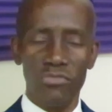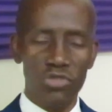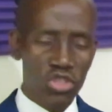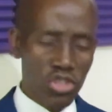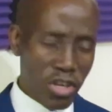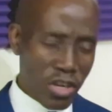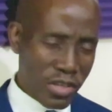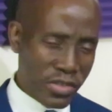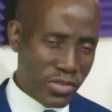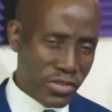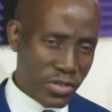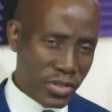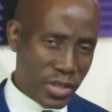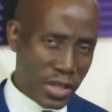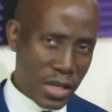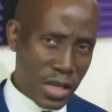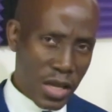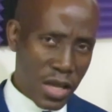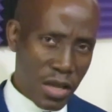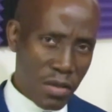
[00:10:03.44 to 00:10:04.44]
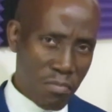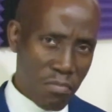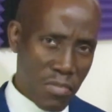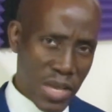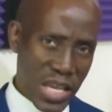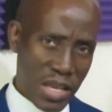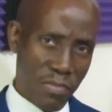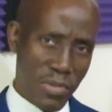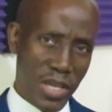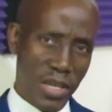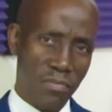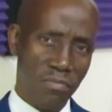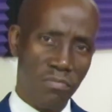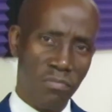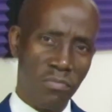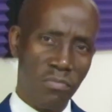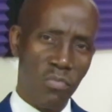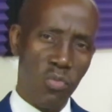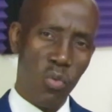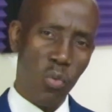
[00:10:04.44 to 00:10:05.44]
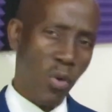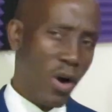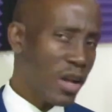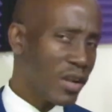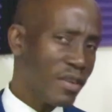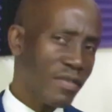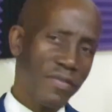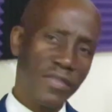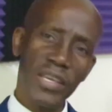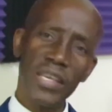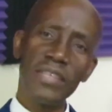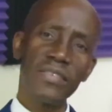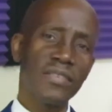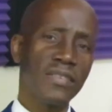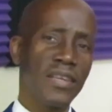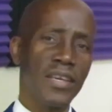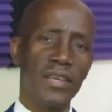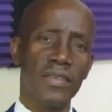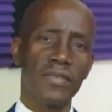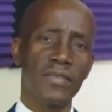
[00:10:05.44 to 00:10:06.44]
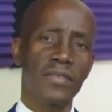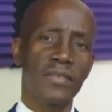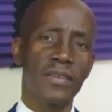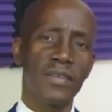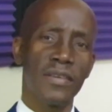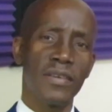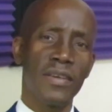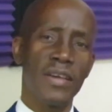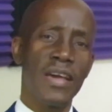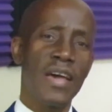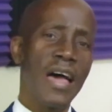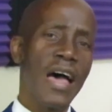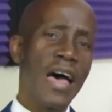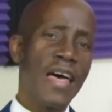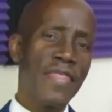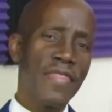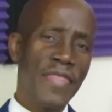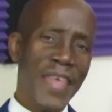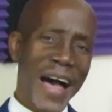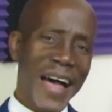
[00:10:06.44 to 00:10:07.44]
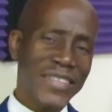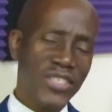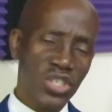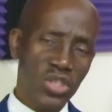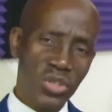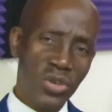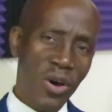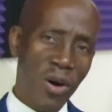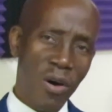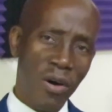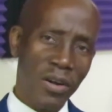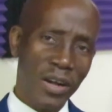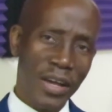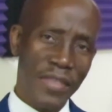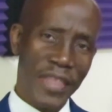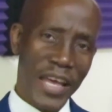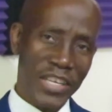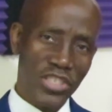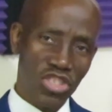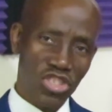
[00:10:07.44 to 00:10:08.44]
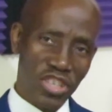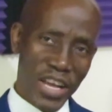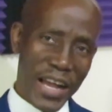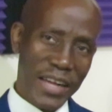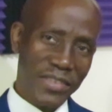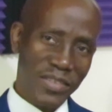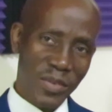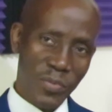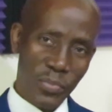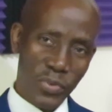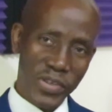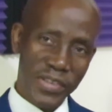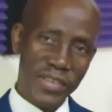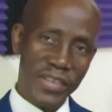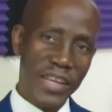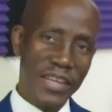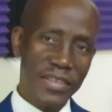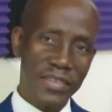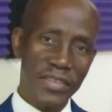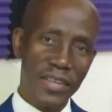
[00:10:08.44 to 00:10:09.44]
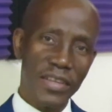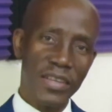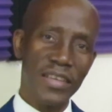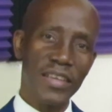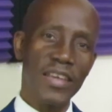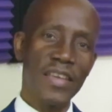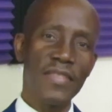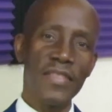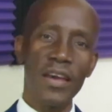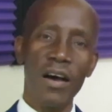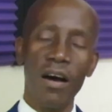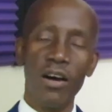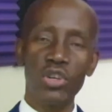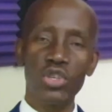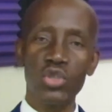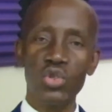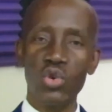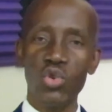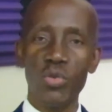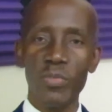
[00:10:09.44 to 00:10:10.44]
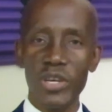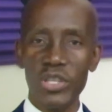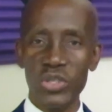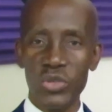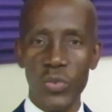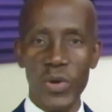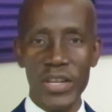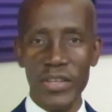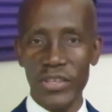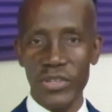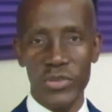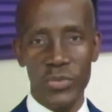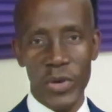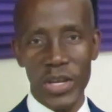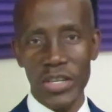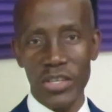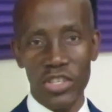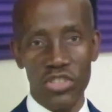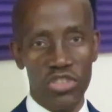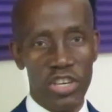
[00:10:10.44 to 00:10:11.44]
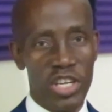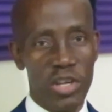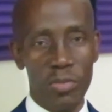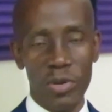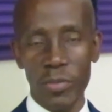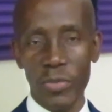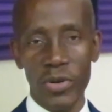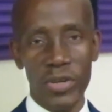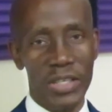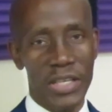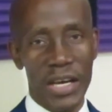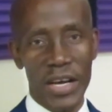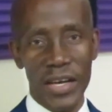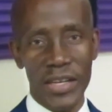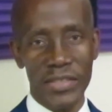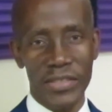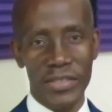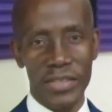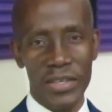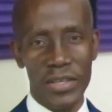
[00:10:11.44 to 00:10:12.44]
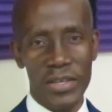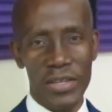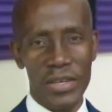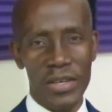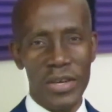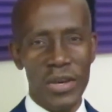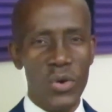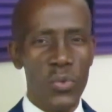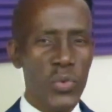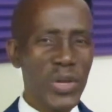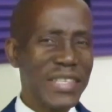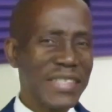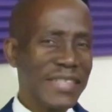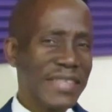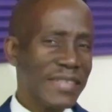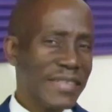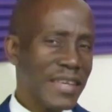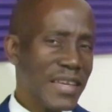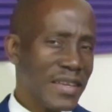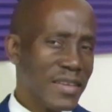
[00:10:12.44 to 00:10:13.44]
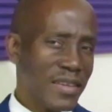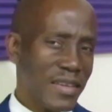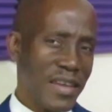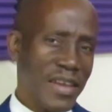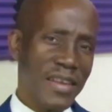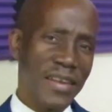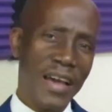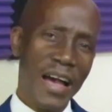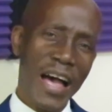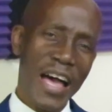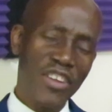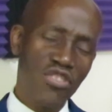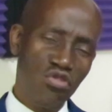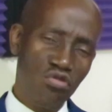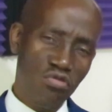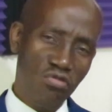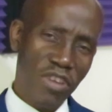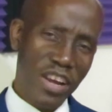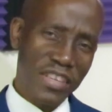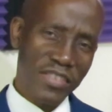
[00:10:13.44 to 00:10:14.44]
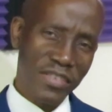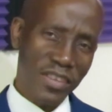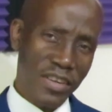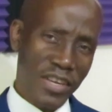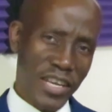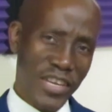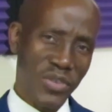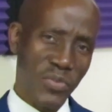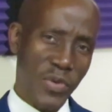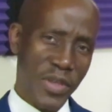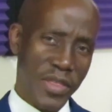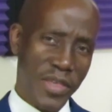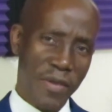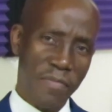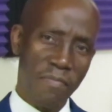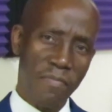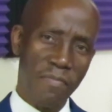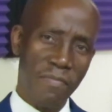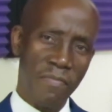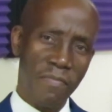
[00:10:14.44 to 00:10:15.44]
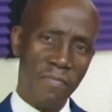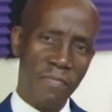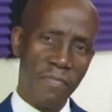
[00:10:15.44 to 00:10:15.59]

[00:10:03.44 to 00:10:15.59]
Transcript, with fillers: just maybe, one of these days, that talk that Jackson presented in the October 2020 JW broadcast will sink in and resonate with him.